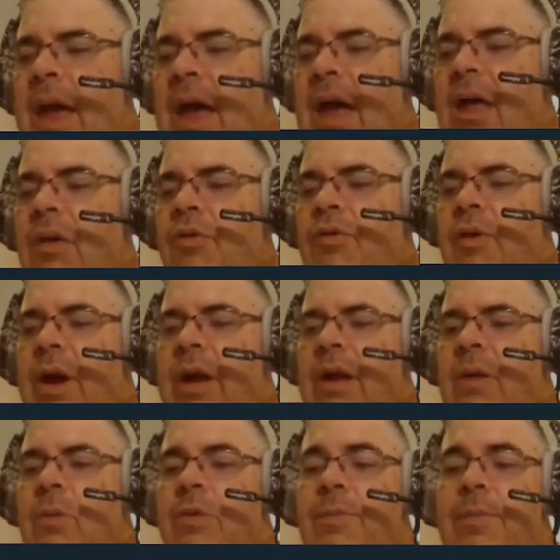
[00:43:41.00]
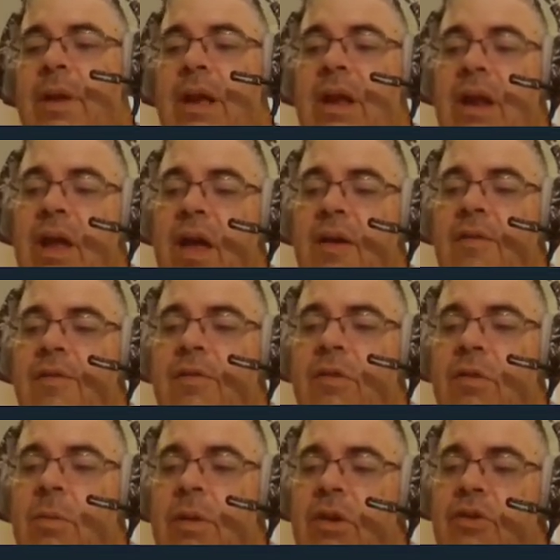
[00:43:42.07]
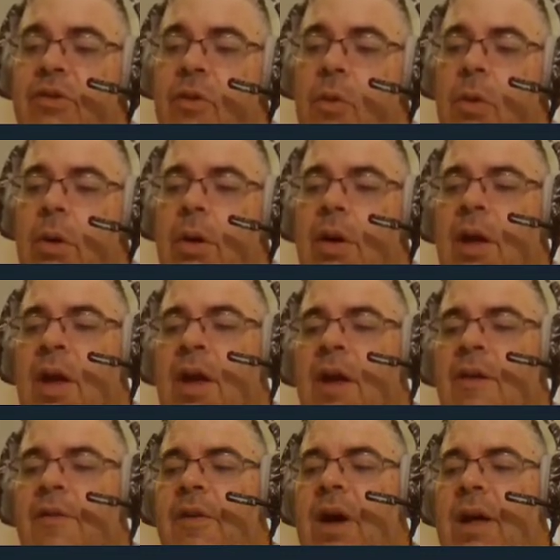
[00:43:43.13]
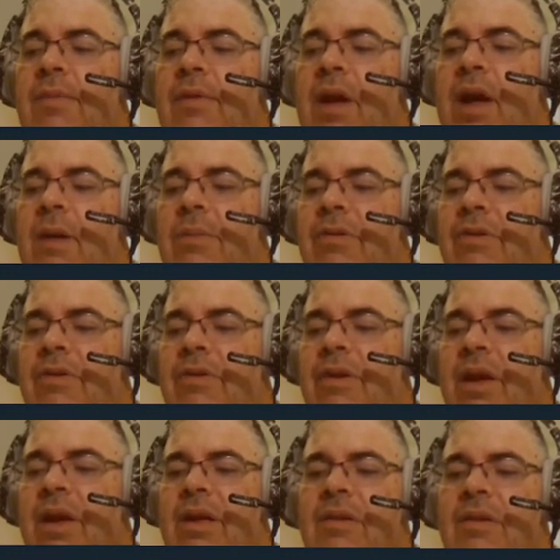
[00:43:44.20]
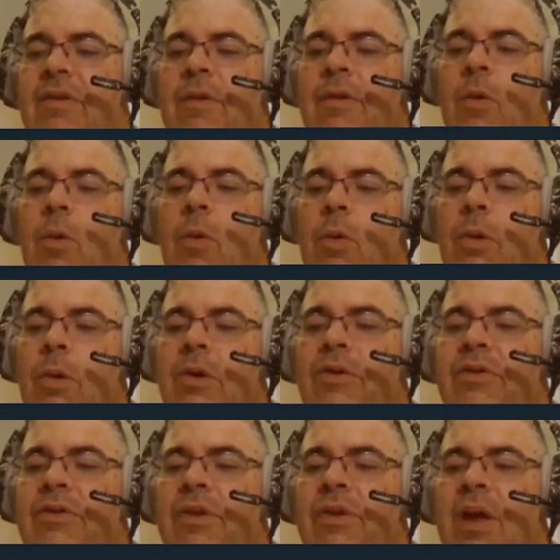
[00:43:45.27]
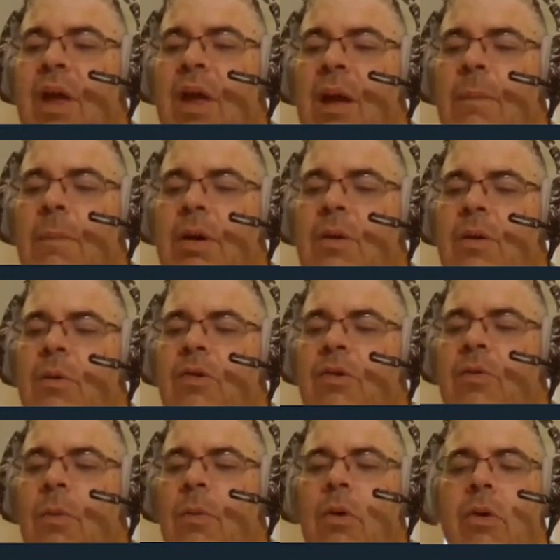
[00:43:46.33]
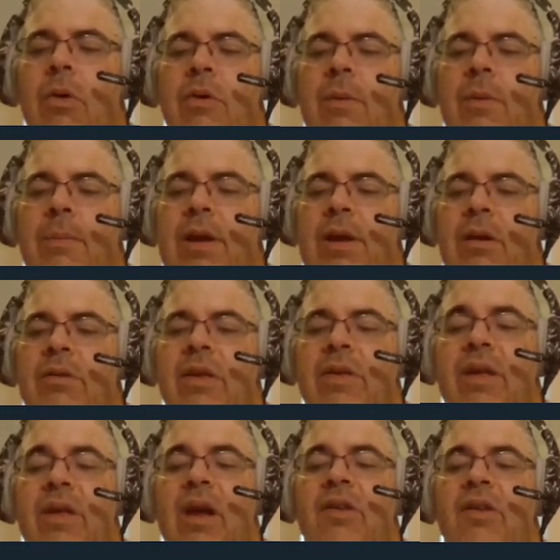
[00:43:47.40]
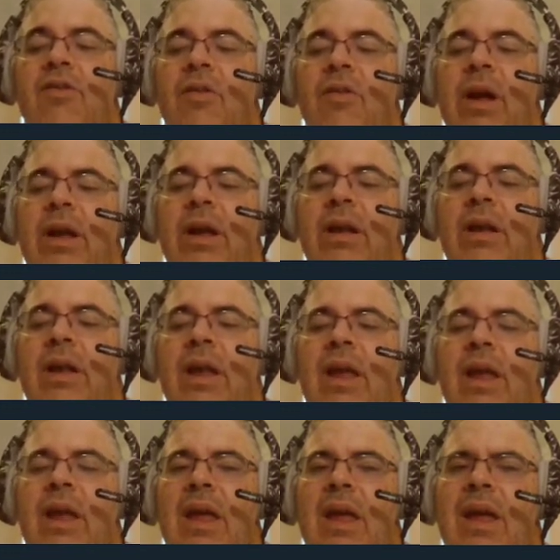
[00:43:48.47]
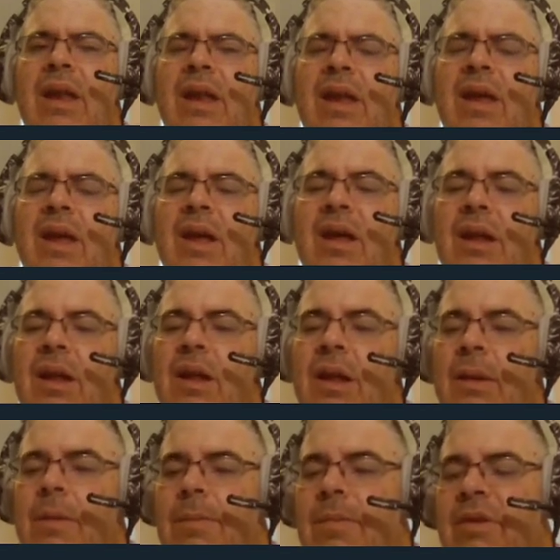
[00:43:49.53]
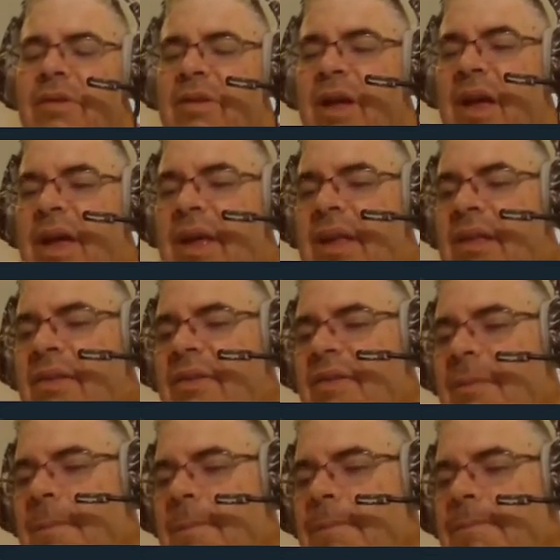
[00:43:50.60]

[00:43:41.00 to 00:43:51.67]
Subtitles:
Hal's dragon was big enough, to be sure, 5 times the size of a horse, but it was small compared to the ice dragon, and ugly besides.